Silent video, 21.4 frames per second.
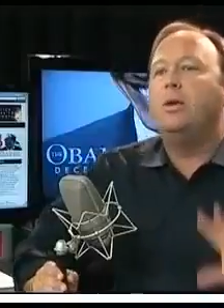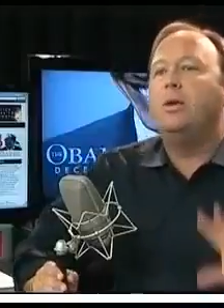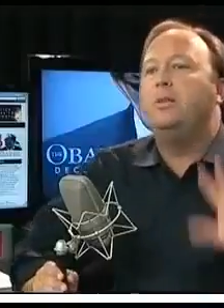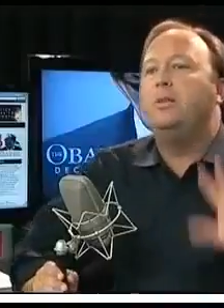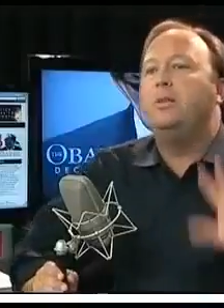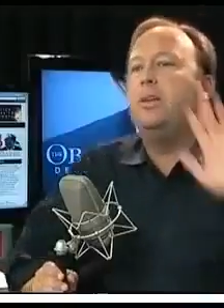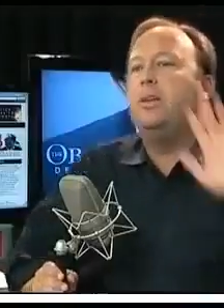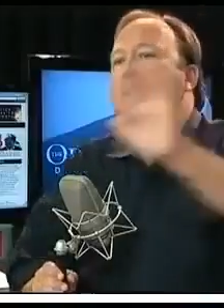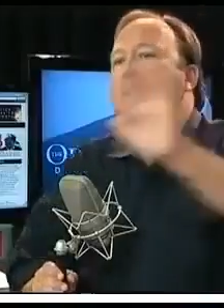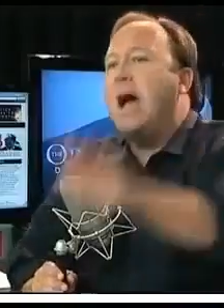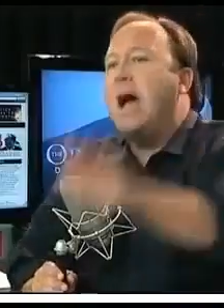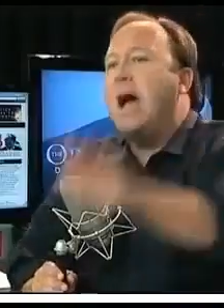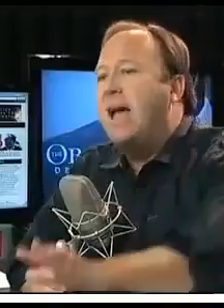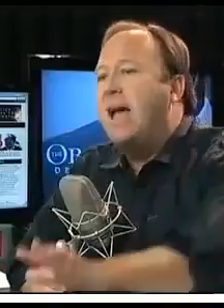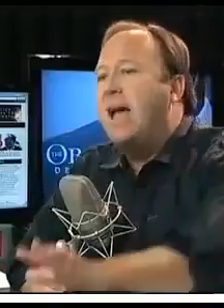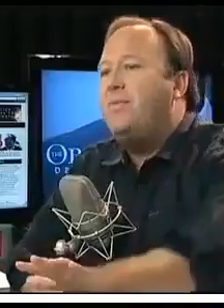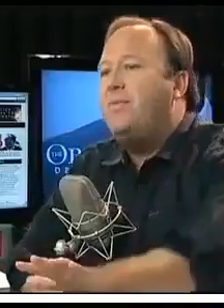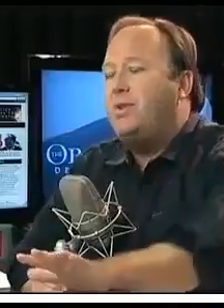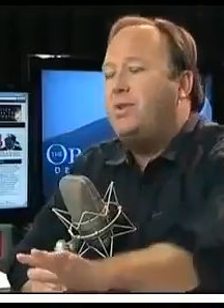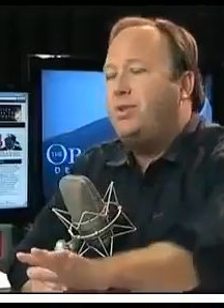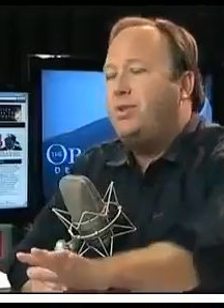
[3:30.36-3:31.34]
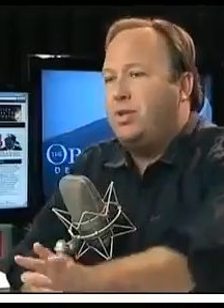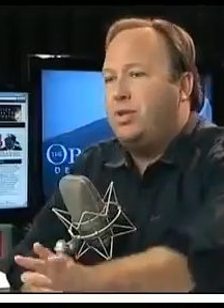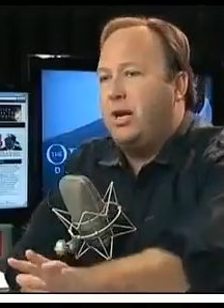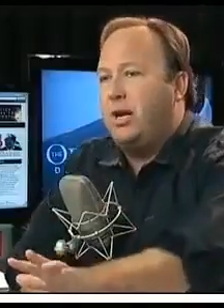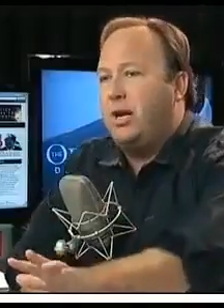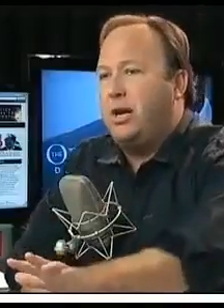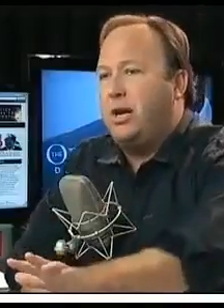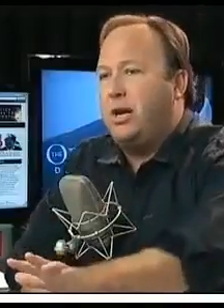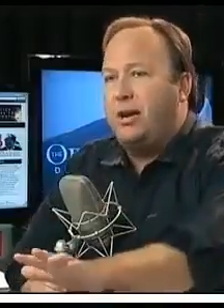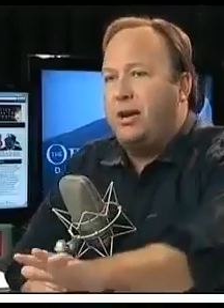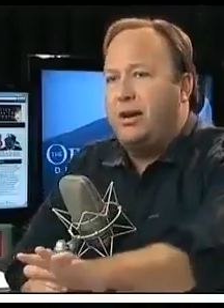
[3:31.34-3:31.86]
They want to deny
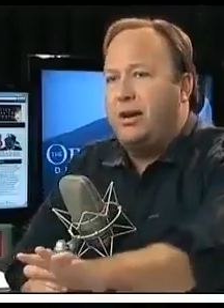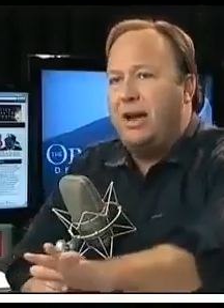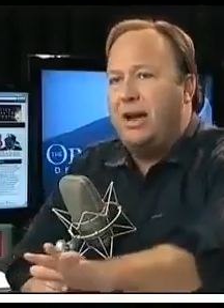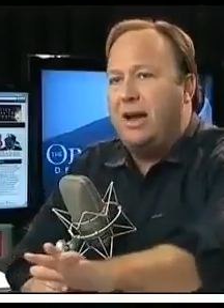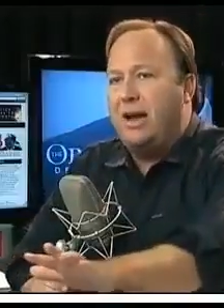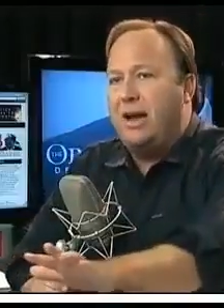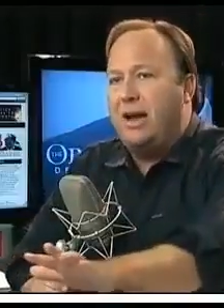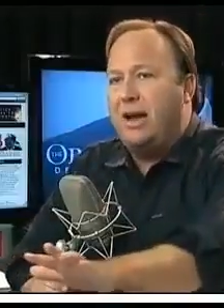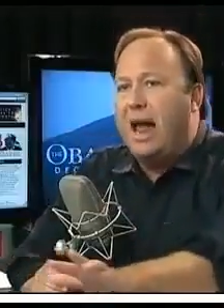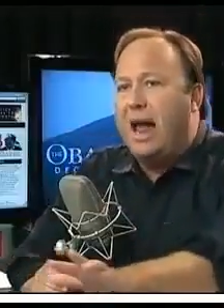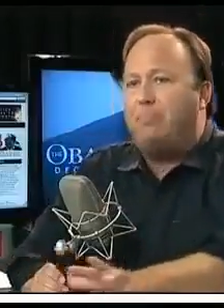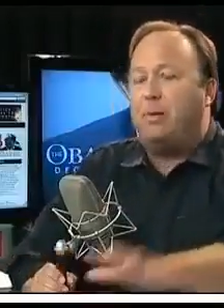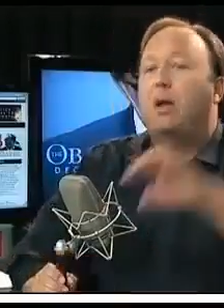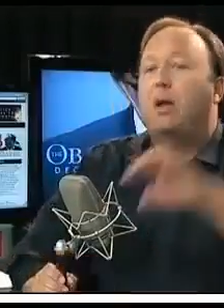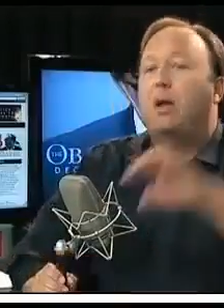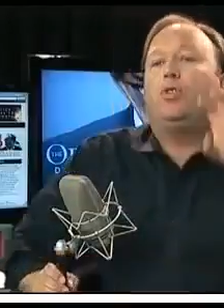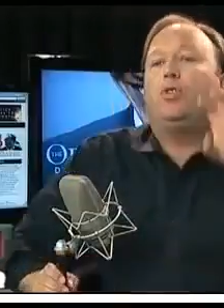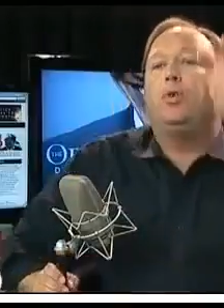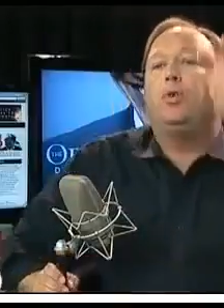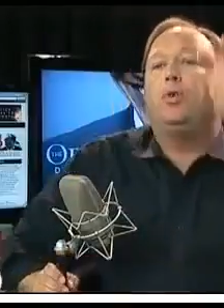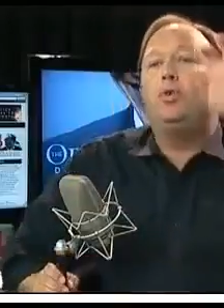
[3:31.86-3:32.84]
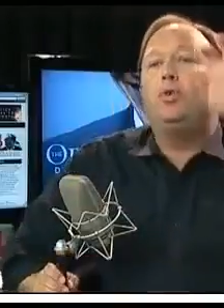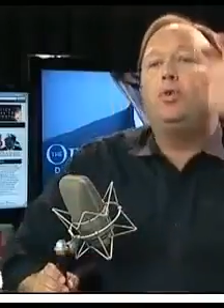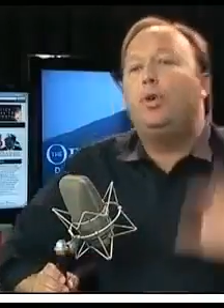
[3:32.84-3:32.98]
this is getting ready to happen